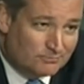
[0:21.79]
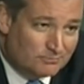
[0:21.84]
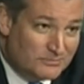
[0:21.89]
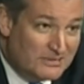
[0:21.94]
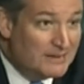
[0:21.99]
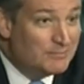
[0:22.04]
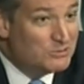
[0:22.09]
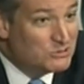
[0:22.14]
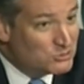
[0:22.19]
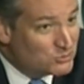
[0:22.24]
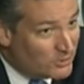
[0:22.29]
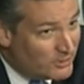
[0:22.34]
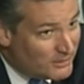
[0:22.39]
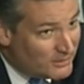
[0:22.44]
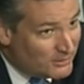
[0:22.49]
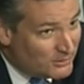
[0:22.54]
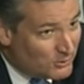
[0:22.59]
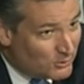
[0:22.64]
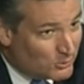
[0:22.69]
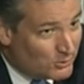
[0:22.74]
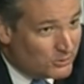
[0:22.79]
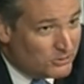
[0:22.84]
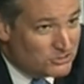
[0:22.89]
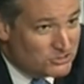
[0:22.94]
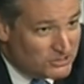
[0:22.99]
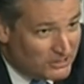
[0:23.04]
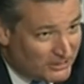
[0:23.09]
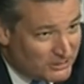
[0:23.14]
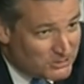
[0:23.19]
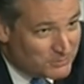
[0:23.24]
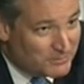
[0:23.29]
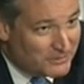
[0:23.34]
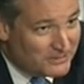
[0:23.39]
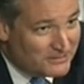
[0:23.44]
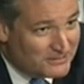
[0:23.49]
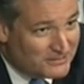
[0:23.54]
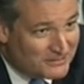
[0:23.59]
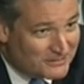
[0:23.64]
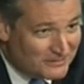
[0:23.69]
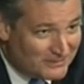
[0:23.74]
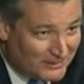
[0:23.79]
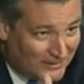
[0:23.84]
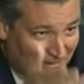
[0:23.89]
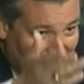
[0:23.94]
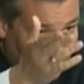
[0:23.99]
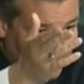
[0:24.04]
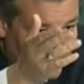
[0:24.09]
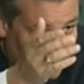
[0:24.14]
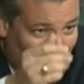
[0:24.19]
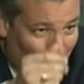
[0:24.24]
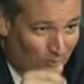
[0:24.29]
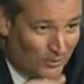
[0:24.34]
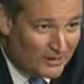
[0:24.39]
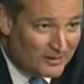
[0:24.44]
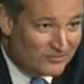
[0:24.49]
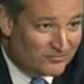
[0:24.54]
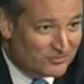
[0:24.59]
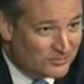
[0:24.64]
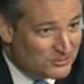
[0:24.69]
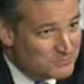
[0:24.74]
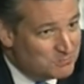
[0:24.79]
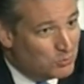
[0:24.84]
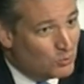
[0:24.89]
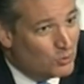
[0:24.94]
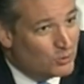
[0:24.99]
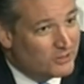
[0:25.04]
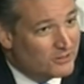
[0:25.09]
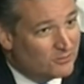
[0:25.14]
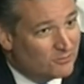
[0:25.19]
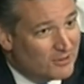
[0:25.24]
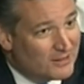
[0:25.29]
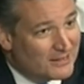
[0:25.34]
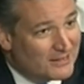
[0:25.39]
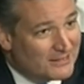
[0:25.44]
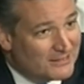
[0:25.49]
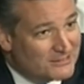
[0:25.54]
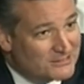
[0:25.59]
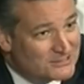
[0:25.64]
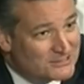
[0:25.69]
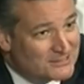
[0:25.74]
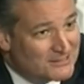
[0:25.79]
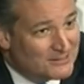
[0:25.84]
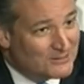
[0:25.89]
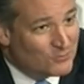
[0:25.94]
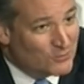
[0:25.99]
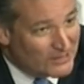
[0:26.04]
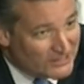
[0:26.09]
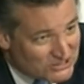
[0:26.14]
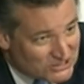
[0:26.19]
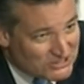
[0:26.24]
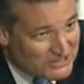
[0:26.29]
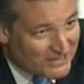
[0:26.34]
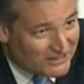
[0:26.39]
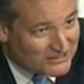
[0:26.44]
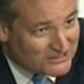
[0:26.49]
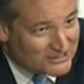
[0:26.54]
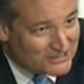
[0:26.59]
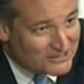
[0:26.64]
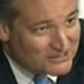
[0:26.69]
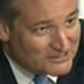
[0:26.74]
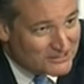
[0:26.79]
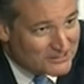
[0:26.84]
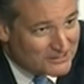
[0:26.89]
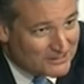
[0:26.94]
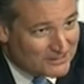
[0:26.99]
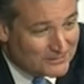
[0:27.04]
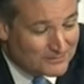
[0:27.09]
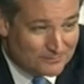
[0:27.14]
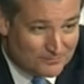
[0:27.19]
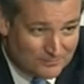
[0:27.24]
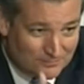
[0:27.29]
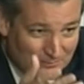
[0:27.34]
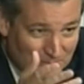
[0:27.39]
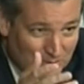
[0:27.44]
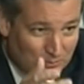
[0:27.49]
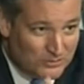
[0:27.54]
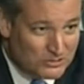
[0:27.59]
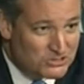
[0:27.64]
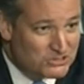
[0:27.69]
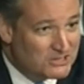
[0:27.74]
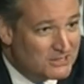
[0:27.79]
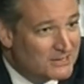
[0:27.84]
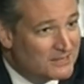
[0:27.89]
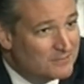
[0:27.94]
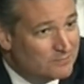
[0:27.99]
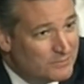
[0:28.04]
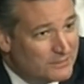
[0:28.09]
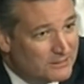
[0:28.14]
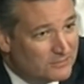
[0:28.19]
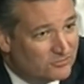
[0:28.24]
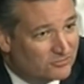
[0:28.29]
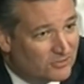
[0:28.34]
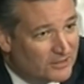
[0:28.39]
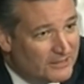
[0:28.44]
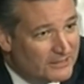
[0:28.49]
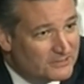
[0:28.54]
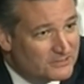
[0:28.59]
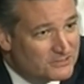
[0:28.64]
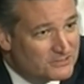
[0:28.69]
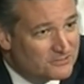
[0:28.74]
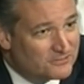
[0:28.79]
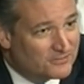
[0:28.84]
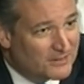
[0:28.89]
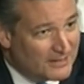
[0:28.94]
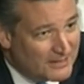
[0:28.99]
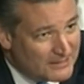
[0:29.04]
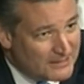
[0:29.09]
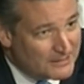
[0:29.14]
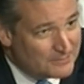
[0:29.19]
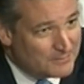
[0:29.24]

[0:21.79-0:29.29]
demonstrating your good judgment. Your wife was born and raised in West Texas, and you and she have been friends of Heidi